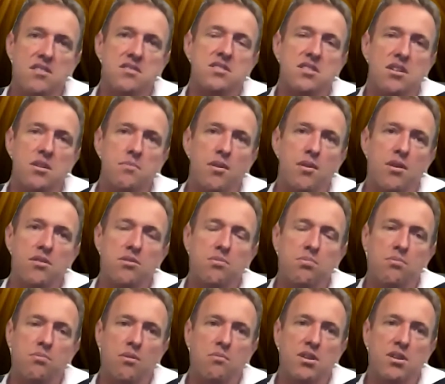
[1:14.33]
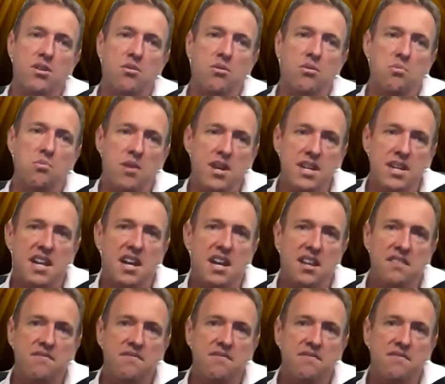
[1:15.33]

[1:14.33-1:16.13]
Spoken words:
so both what we call retail